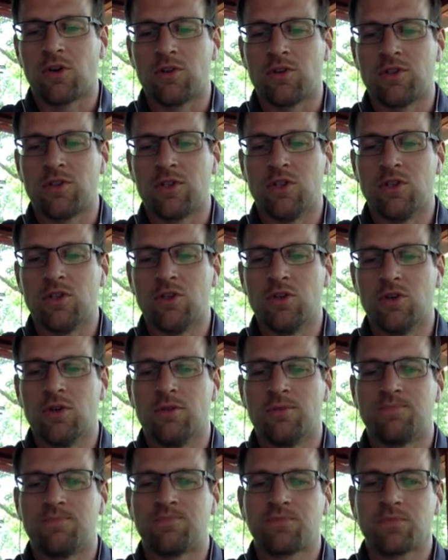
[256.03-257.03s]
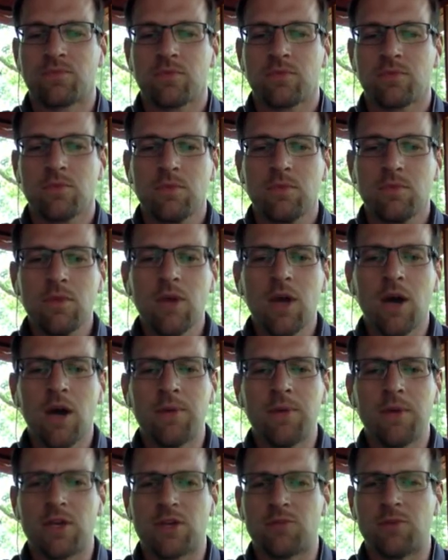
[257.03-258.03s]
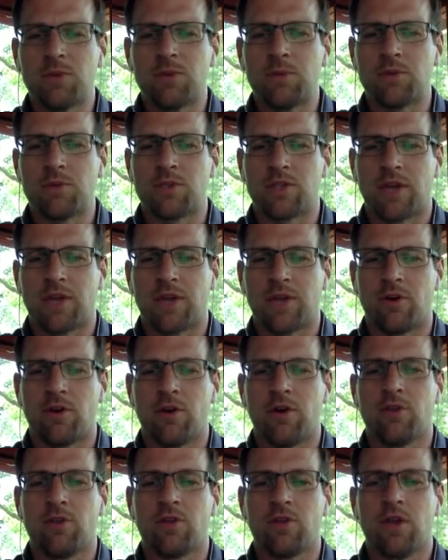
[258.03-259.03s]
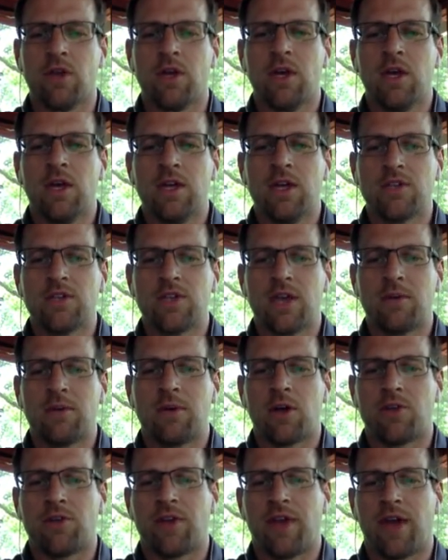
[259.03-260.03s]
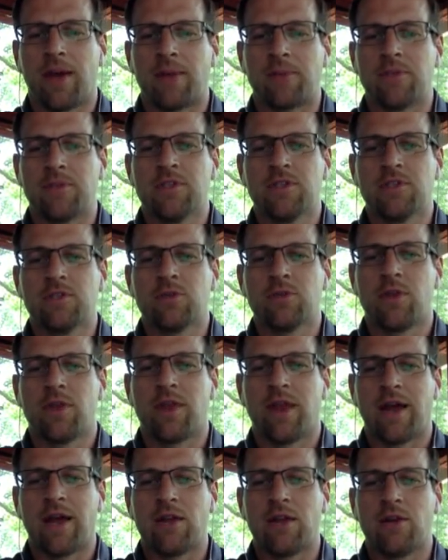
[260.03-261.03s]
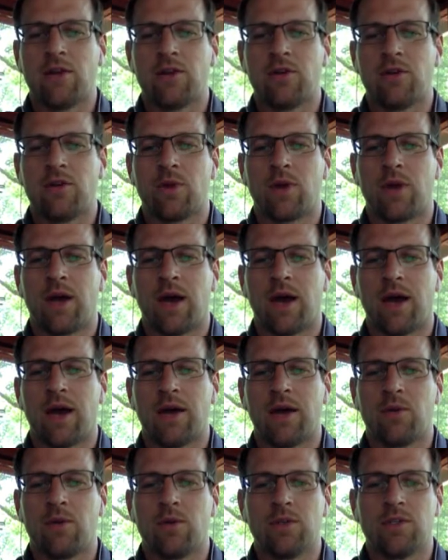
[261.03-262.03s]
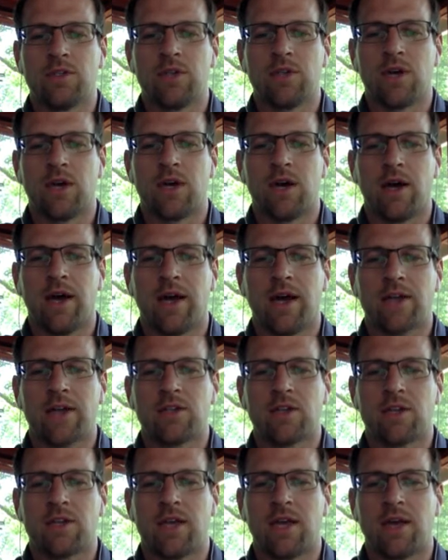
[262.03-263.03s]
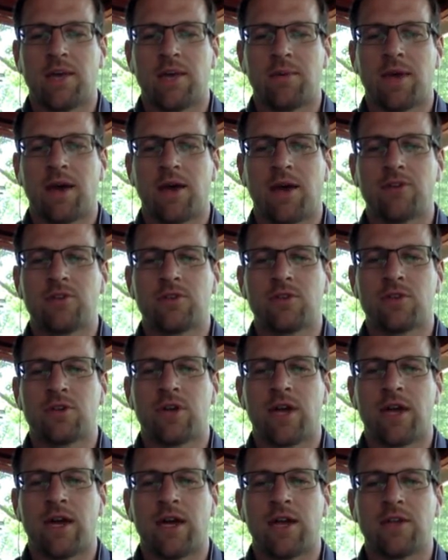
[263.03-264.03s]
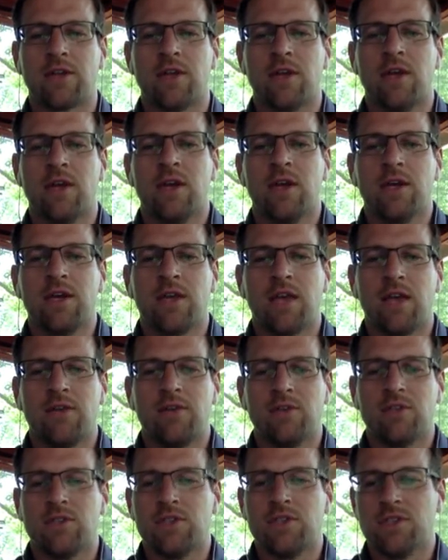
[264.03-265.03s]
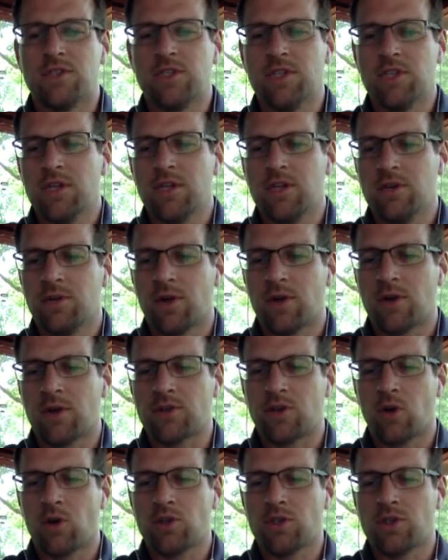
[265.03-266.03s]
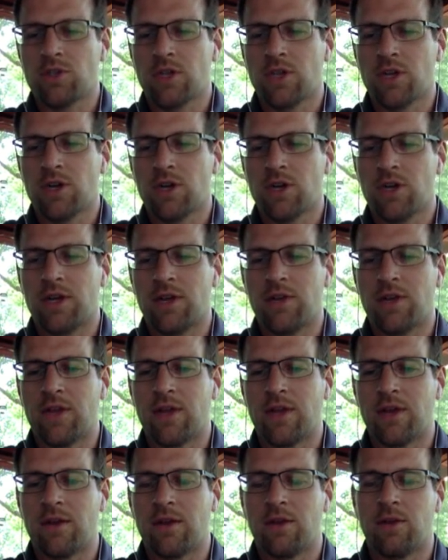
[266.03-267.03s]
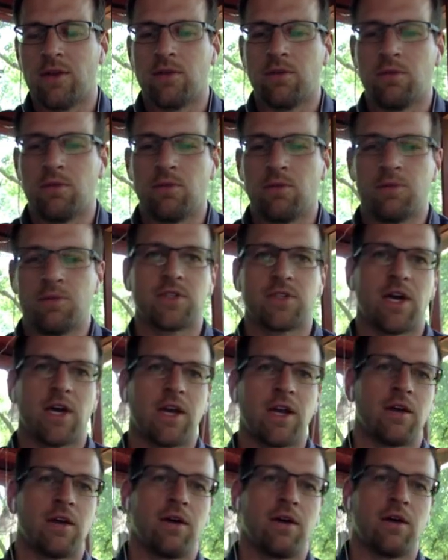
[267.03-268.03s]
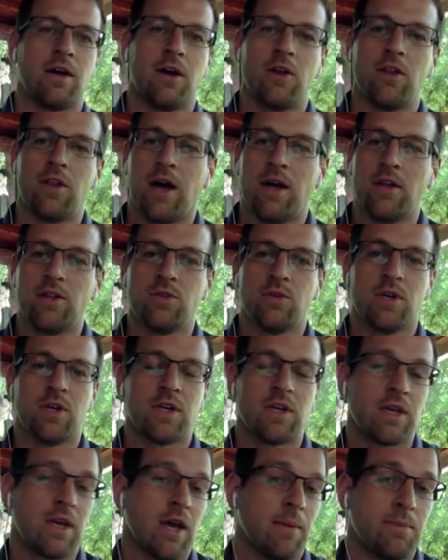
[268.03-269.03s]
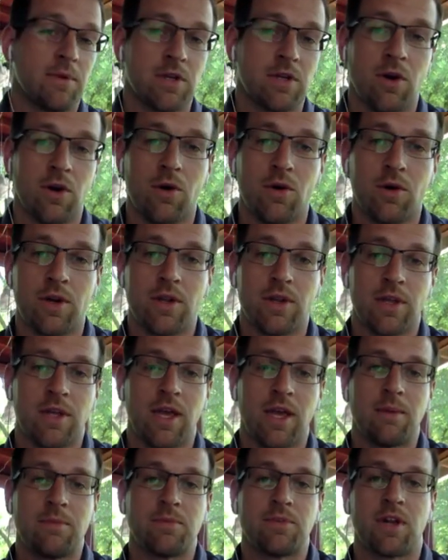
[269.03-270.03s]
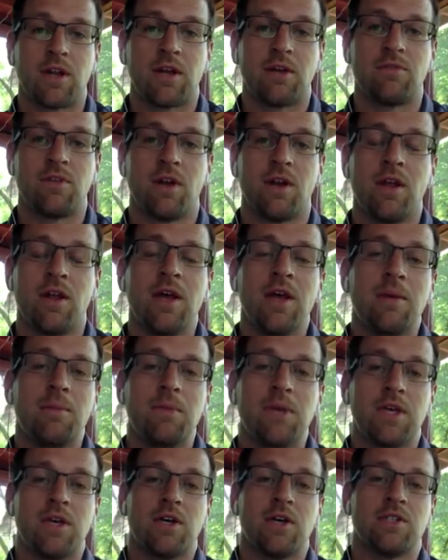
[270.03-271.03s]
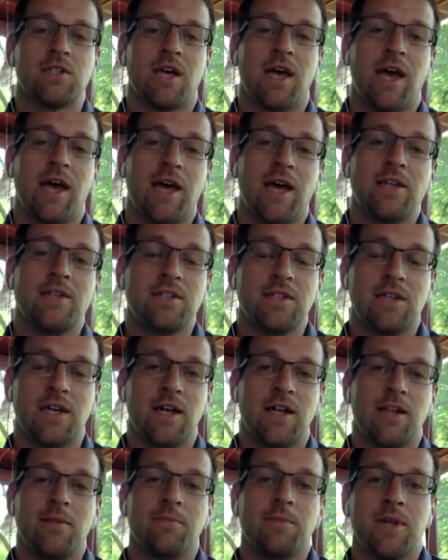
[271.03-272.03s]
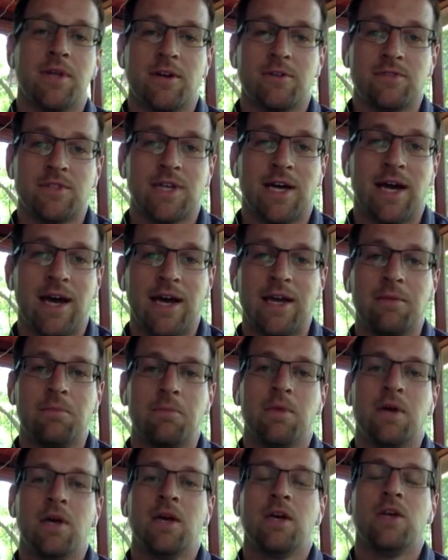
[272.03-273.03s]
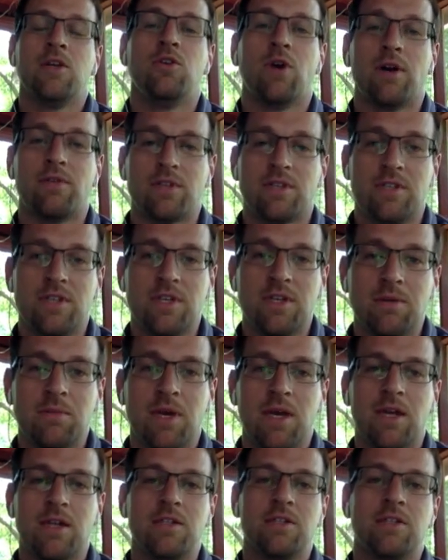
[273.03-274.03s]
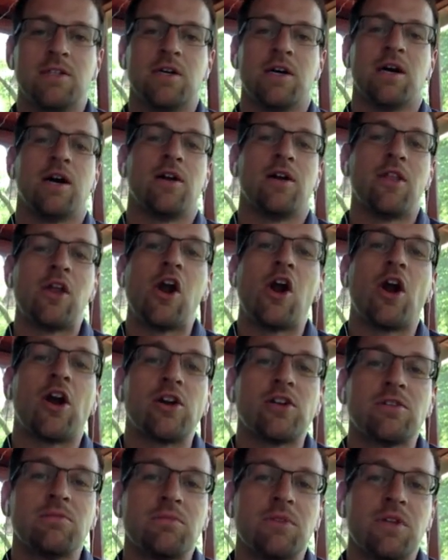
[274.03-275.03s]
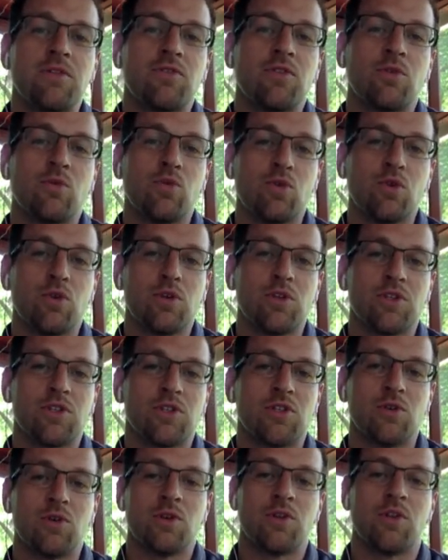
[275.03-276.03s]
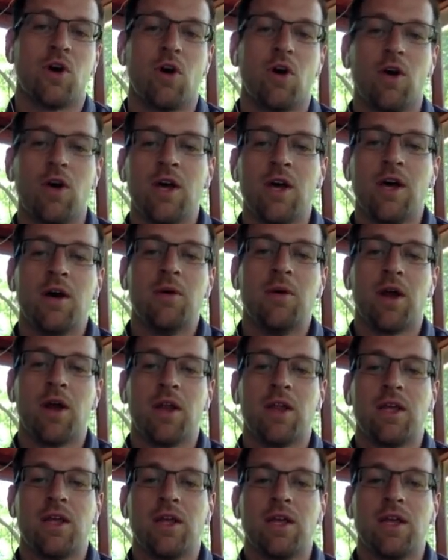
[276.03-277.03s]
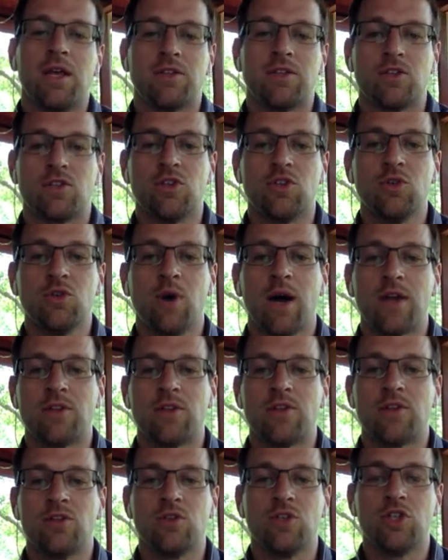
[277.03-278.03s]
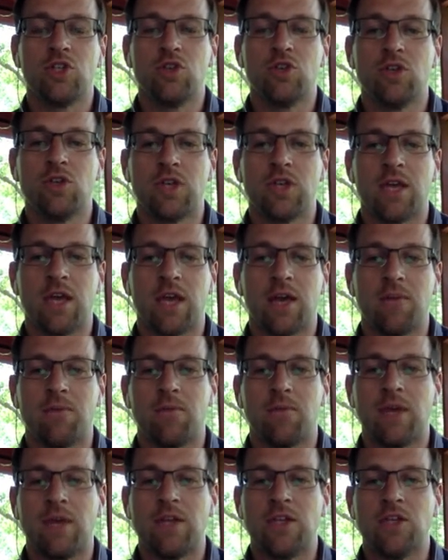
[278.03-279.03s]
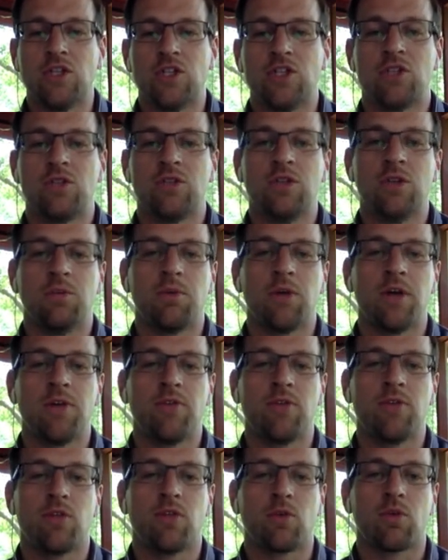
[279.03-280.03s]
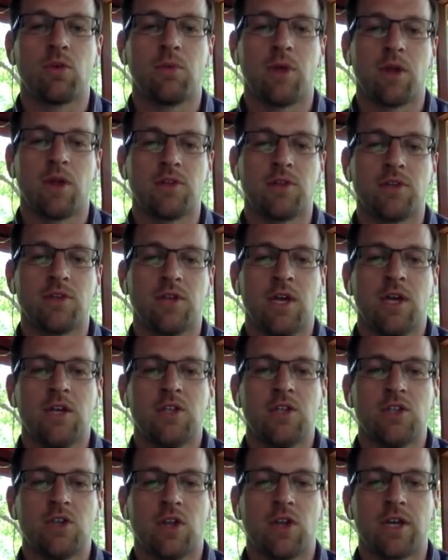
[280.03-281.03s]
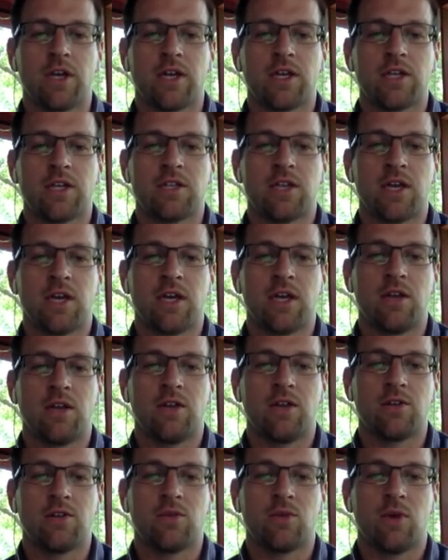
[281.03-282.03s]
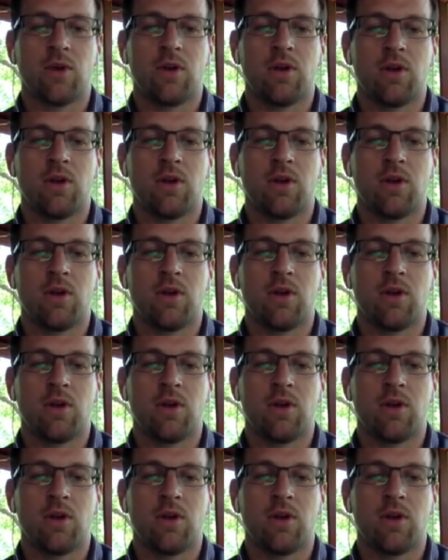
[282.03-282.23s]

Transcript: to do because people just haven't heard of it, is a game called Taps. This is one that I learned when I was actually a camp counselor at KVCC when I was coaching there, and then we just kind of held on to it and kept it going in the camps that I've done because it adds the element of time. You have a teammate. There are some different rules to it though, but it's a 2-on-2 shooting game, and you play for 3 minutes. So like I said, this one,